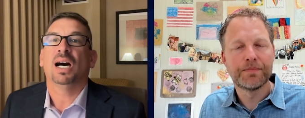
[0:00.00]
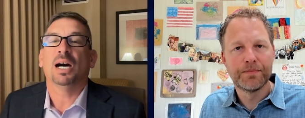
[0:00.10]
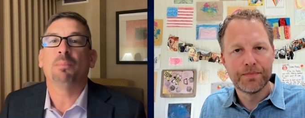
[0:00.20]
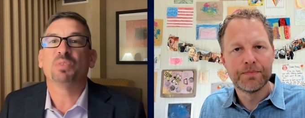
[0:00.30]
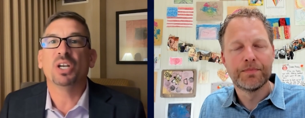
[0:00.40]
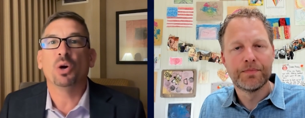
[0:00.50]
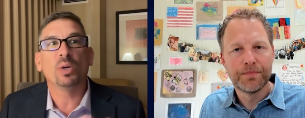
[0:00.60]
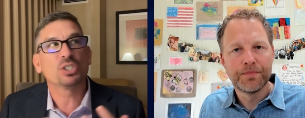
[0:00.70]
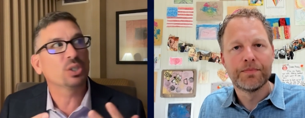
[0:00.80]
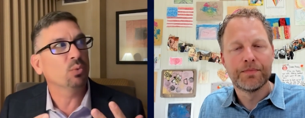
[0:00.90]
Speaker 1: Um, you know,
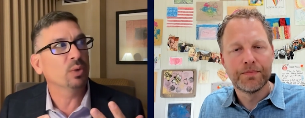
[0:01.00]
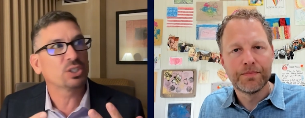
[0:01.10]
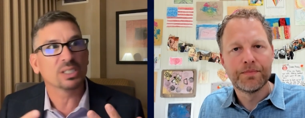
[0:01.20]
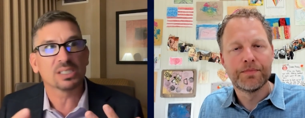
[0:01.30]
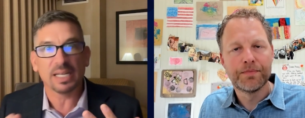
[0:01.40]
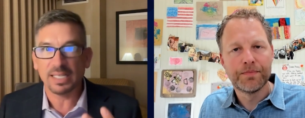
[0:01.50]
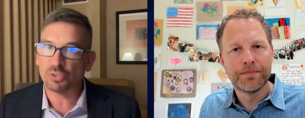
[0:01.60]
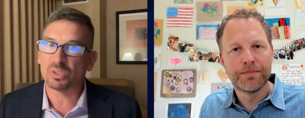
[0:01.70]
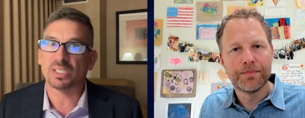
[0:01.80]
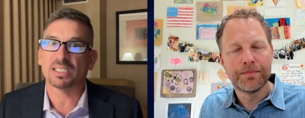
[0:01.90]
which which is
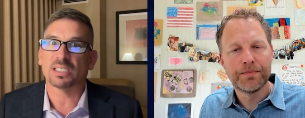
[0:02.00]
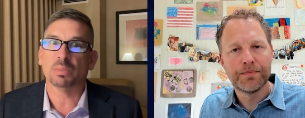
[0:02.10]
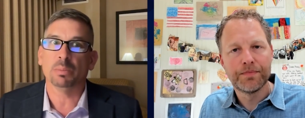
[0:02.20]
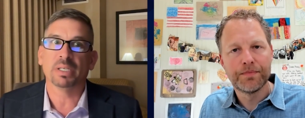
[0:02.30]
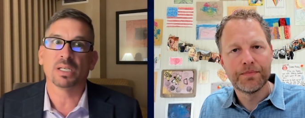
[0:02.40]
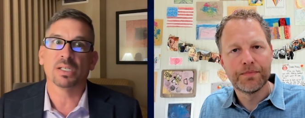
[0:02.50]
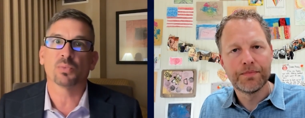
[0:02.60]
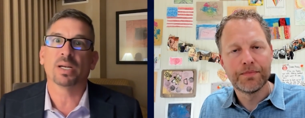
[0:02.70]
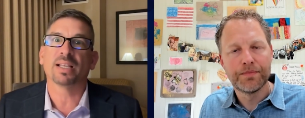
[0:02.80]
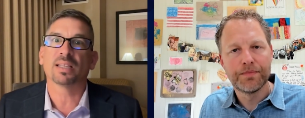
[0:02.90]
interesting to me
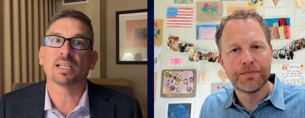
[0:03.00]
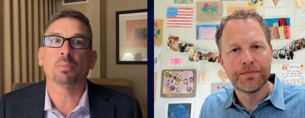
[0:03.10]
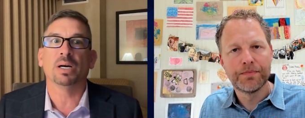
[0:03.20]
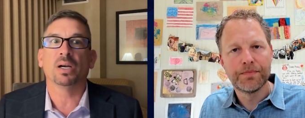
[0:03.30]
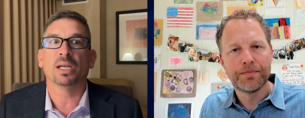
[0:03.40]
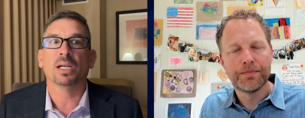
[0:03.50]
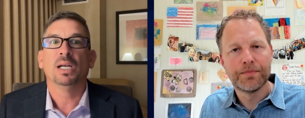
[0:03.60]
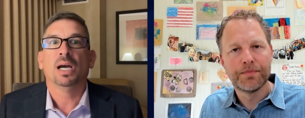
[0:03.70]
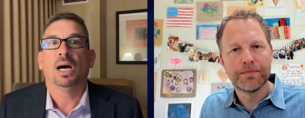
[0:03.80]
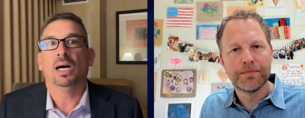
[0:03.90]
because when I think about it,
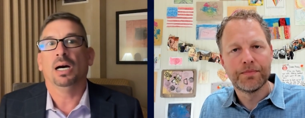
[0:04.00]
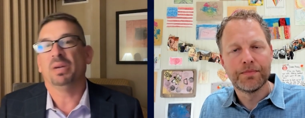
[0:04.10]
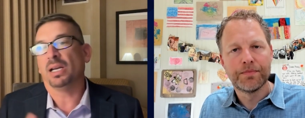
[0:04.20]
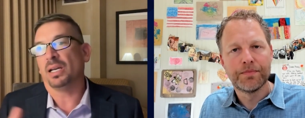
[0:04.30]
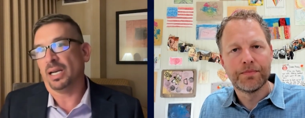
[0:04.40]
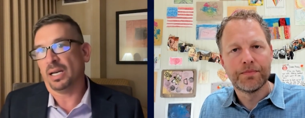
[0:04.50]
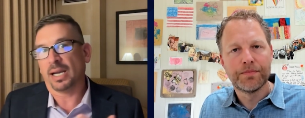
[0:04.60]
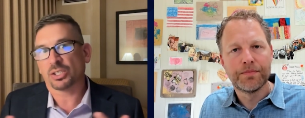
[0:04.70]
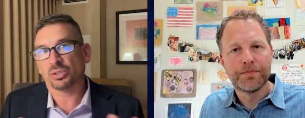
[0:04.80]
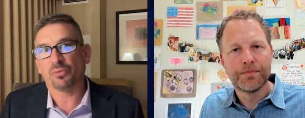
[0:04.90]
um, and and
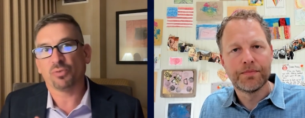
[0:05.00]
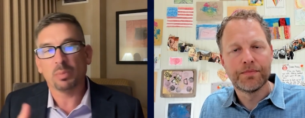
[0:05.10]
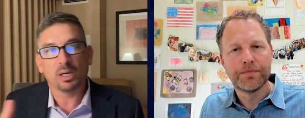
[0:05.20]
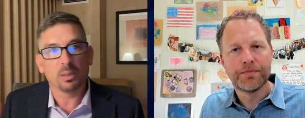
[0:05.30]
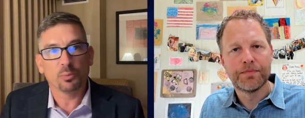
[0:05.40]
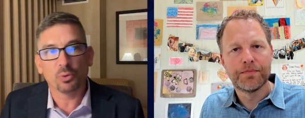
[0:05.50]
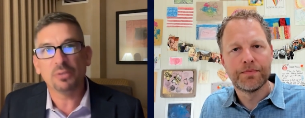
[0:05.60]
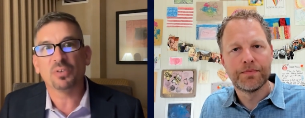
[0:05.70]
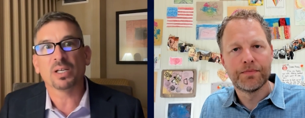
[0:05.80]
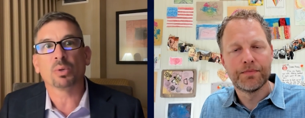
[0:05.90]
actually from our
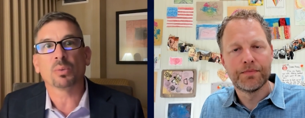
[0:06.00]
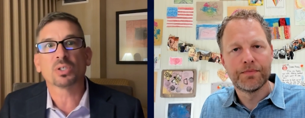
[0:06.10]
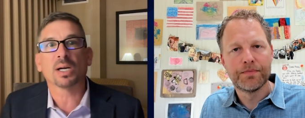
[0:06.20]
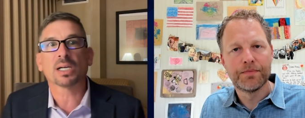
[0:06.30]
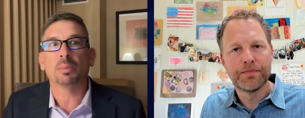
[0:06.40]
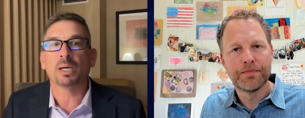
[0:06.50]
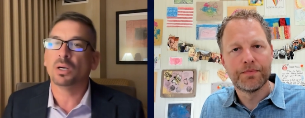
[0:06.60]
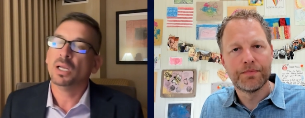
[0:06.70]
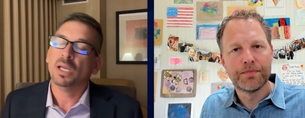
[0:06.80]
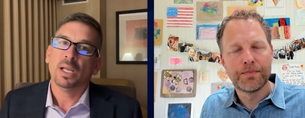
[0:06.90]
briefing, we were talking
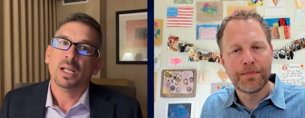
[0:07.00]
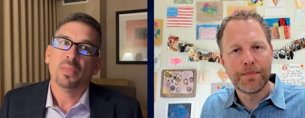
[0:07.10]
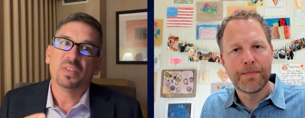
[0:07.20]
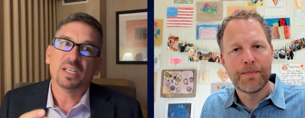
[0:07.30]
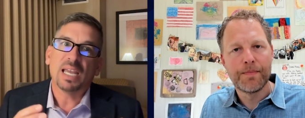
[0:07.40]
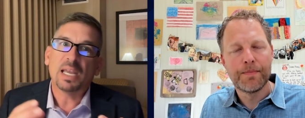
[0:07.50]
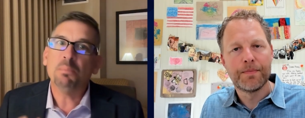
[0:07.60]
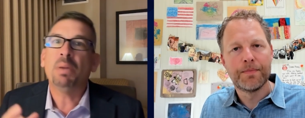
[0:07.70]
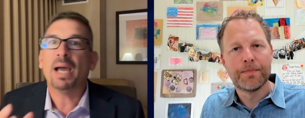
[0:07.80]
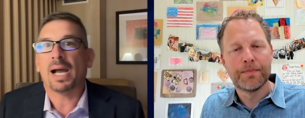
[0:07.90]
about the
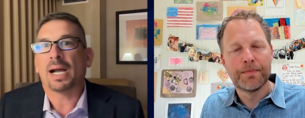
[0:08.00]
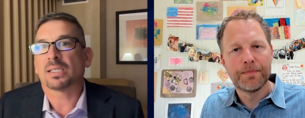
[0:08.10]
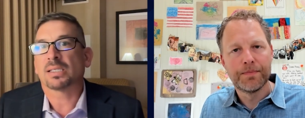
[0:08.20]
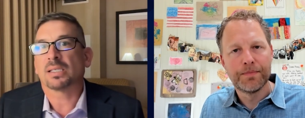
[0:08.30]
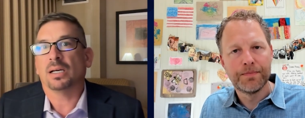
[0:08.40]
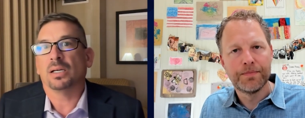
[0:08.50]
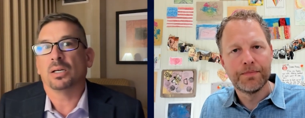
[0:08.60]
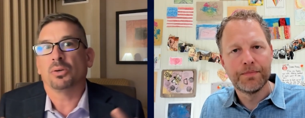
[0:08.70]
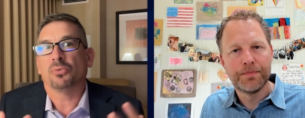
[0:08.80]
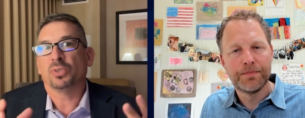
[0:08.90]
impacts
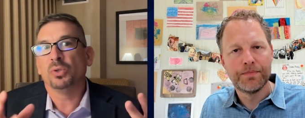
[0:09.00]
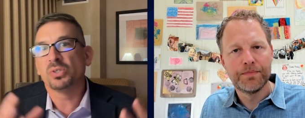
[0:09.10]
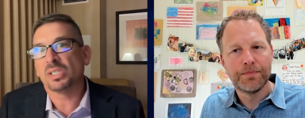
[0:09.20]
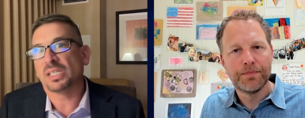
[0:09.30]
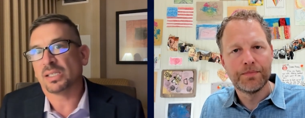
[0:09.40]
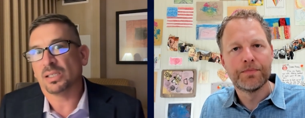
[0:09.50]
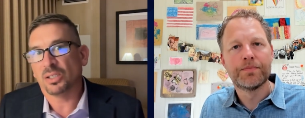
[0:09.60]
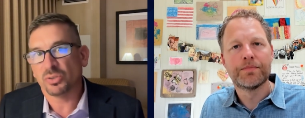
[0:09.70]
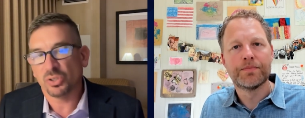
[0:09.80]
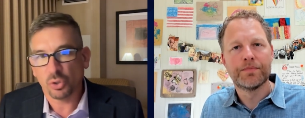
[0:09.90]
of using these
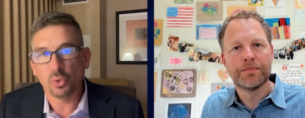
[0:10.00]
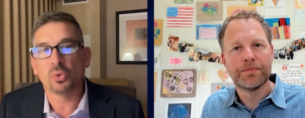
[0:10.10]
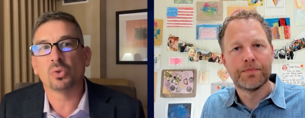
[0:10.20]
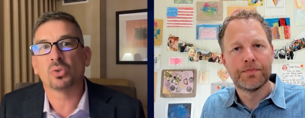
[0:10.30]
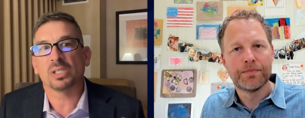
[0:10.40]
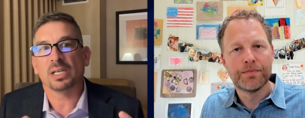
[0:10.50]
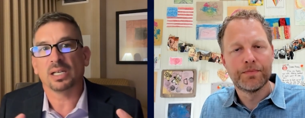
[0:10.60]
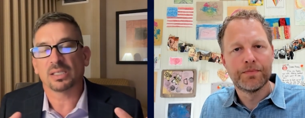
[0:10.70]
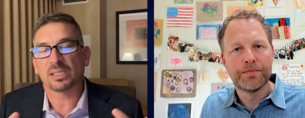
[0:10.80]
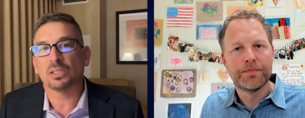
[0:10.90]
using tools
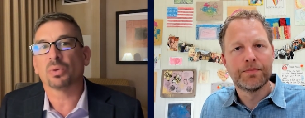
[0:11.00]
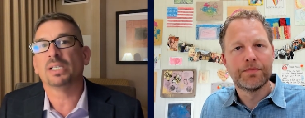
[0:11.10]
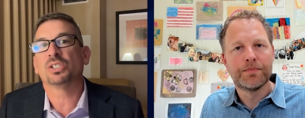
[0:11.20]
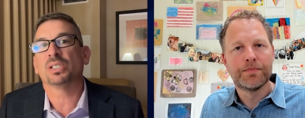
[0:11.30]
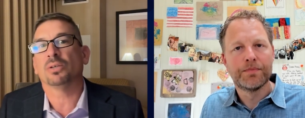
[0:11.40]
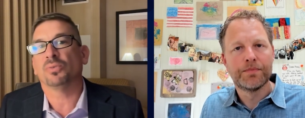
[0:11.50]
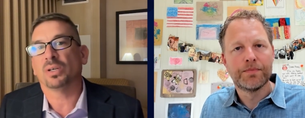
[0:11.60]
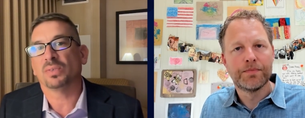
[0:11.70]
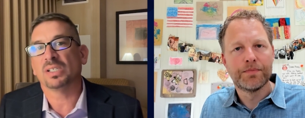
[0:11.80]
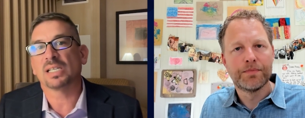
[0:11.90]
and acceleration of,
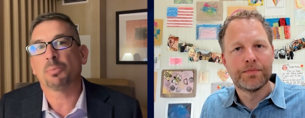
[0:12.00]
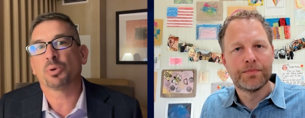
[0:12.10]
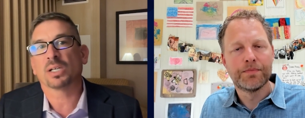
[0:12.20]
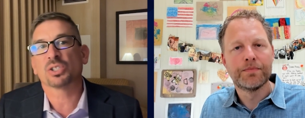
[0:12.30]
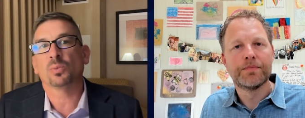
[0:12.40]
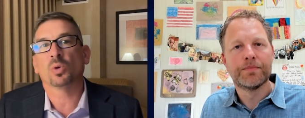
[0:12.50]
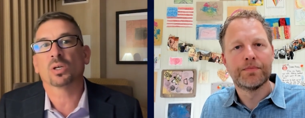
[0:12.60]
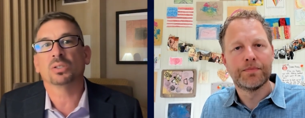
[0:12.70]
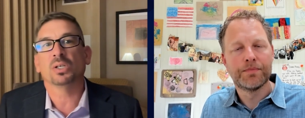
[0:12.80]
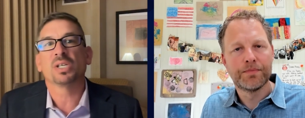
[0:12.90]
of these at uh, production
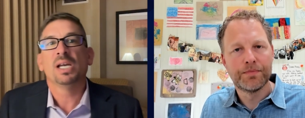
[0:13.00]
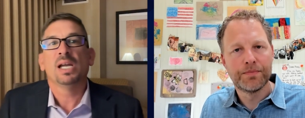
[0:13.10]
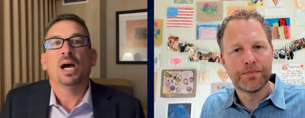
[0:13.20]
workloads.